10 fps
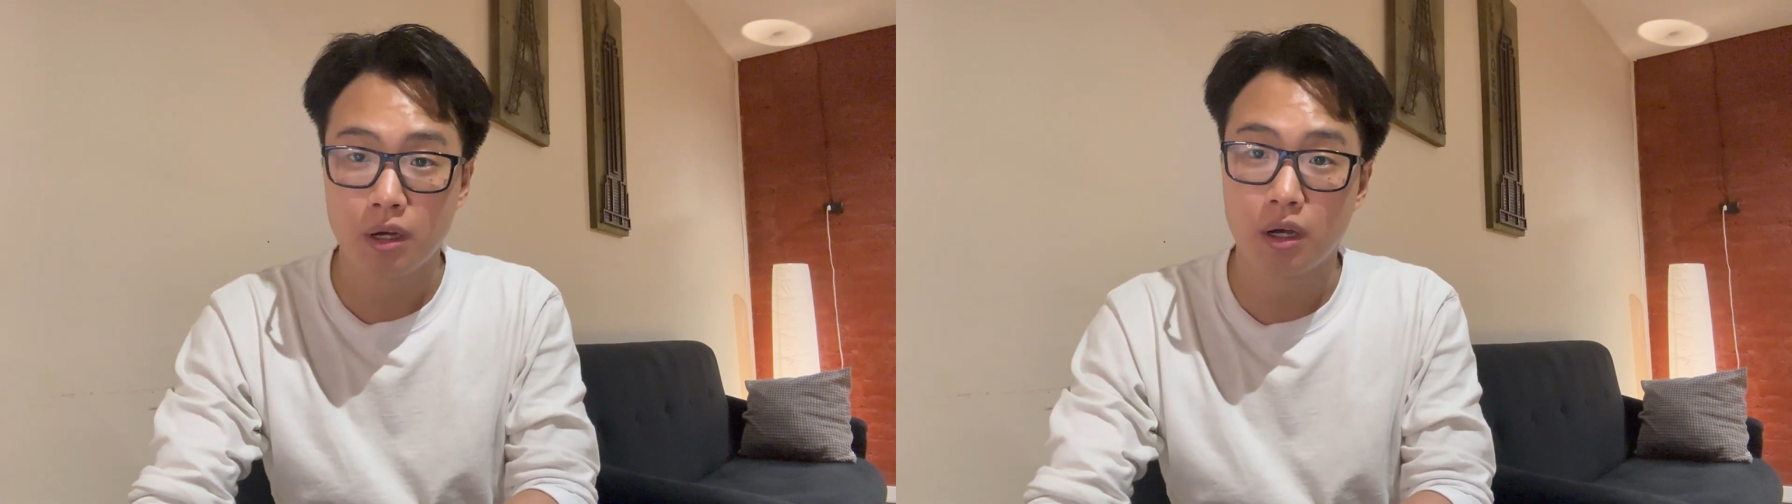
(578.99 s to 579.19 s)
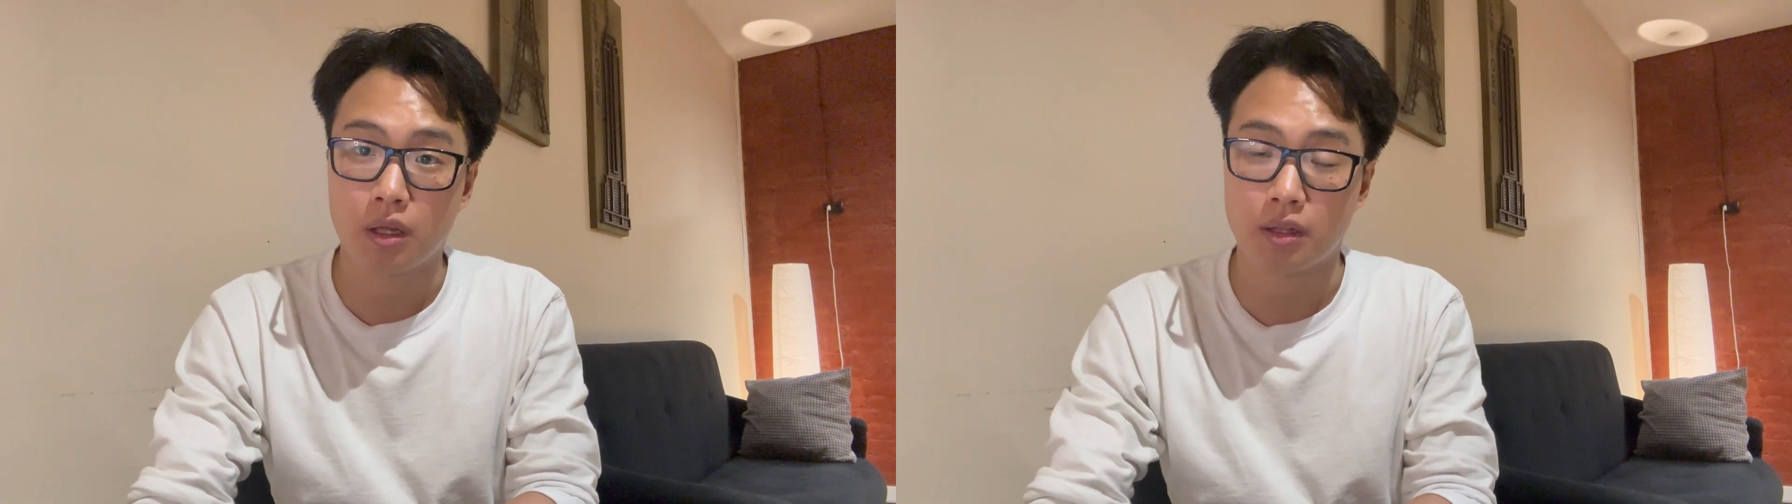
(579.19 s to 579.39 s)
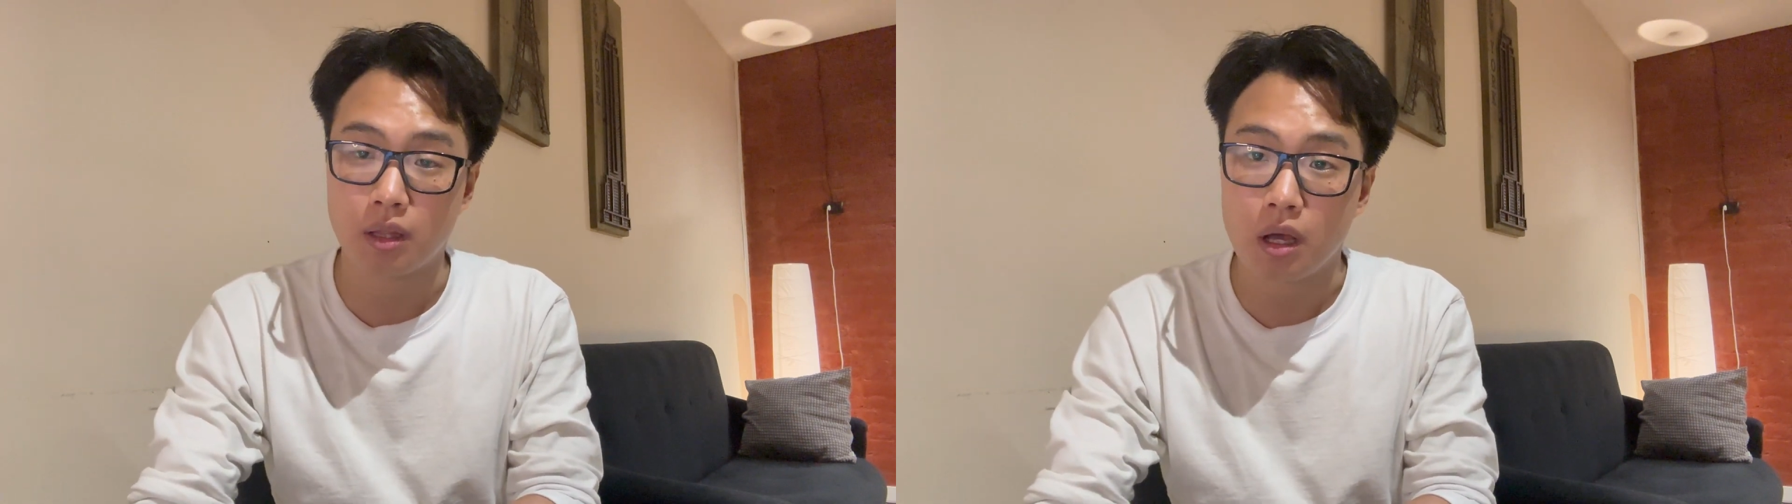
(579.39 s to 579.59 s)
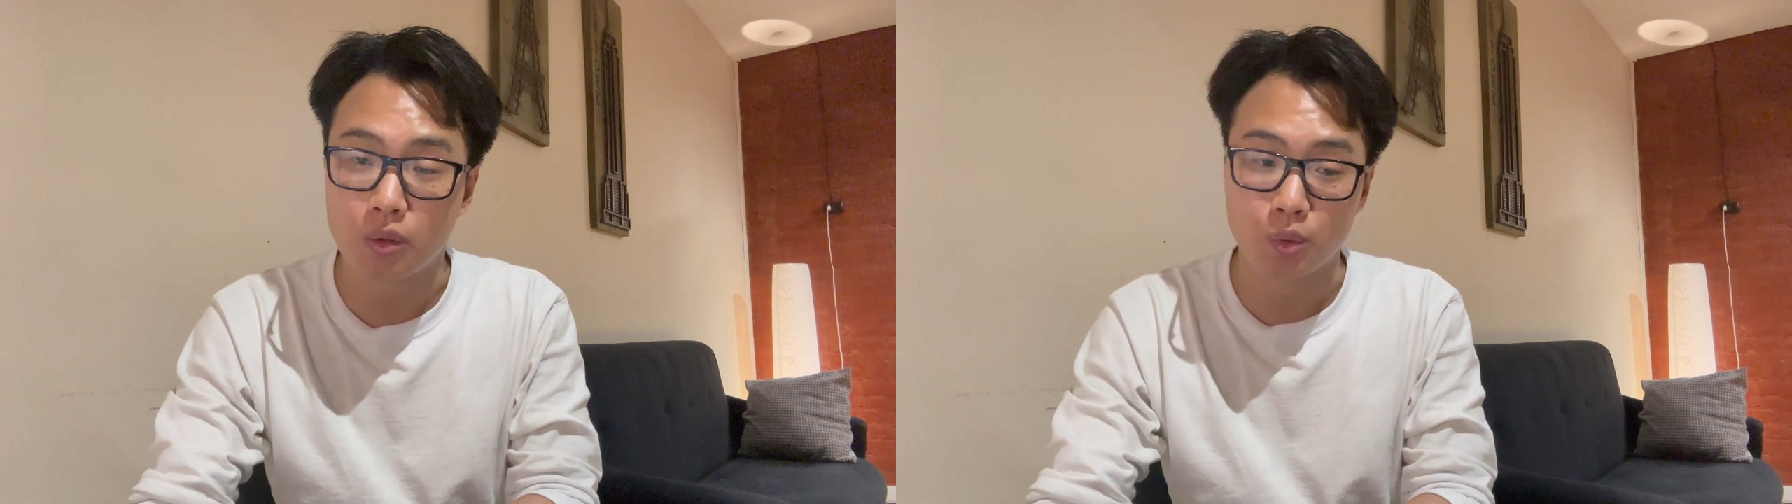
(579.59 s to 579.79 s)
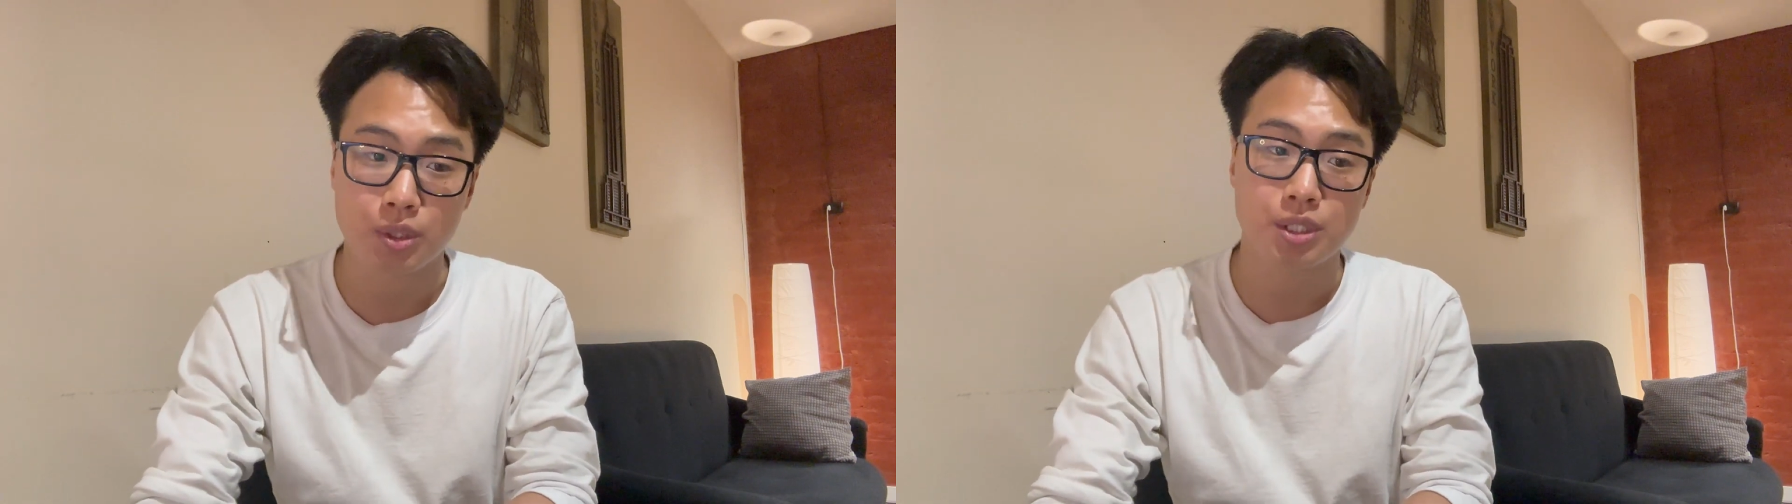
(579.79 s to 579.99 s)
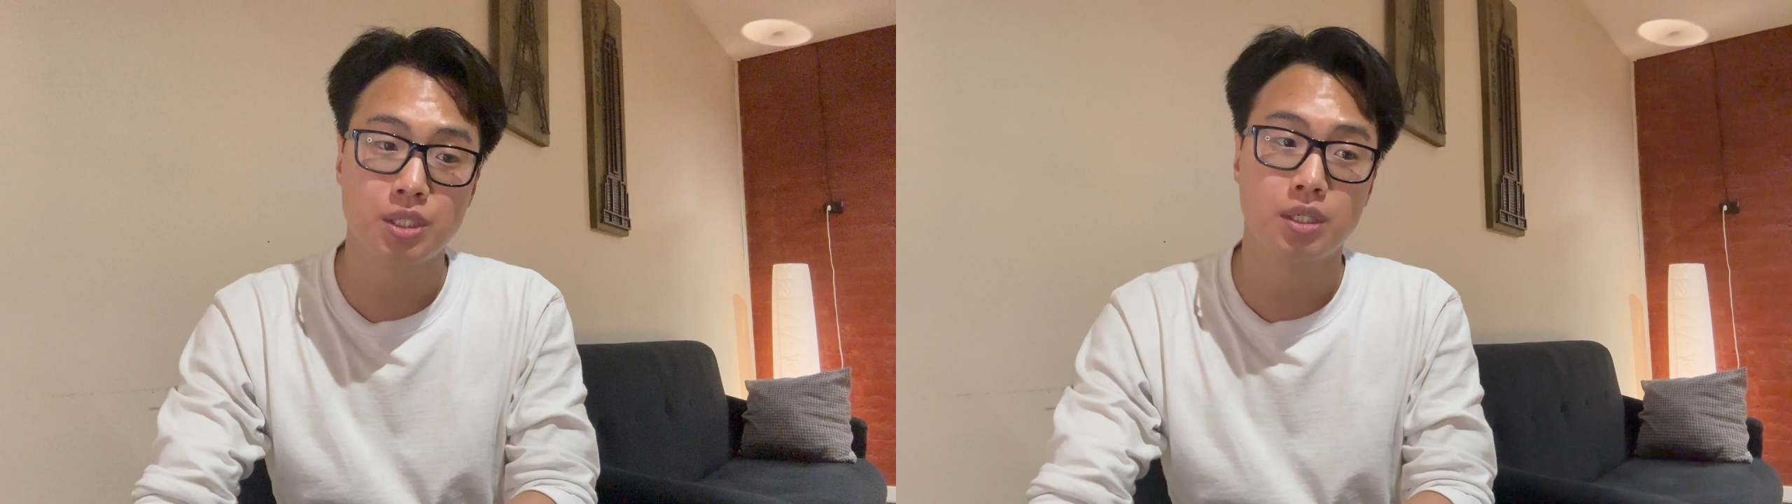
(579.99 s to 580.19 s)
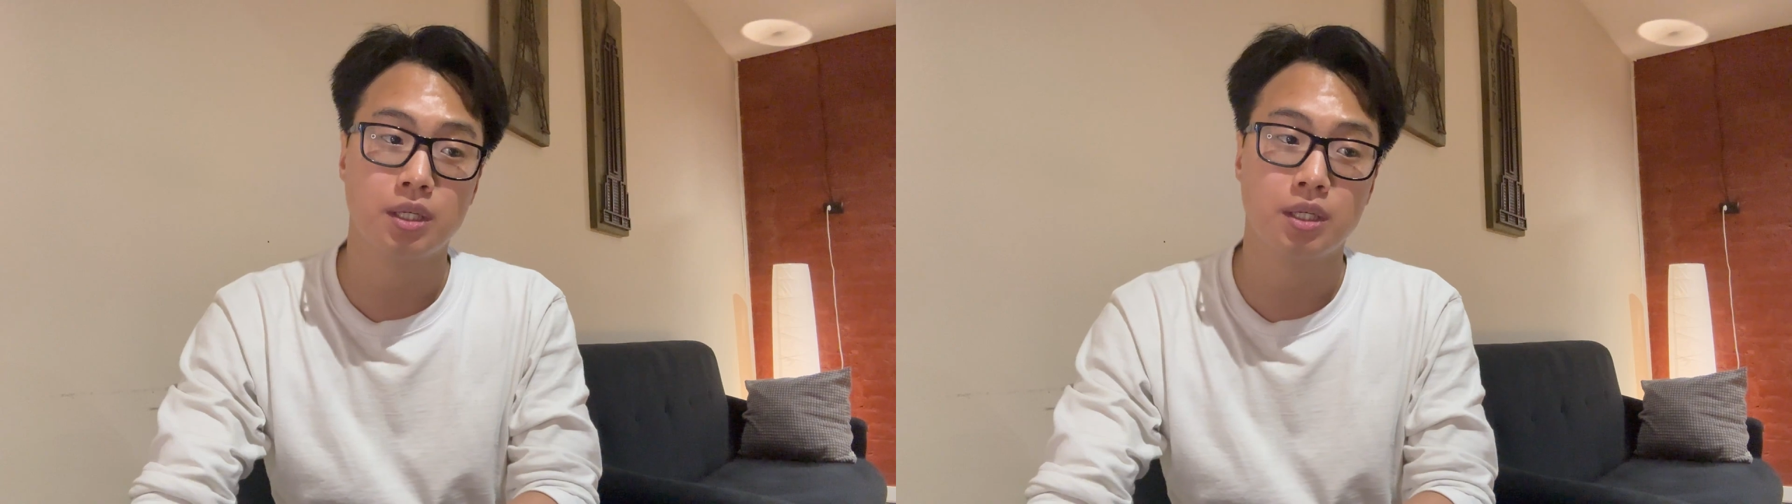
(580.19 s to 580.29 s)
the language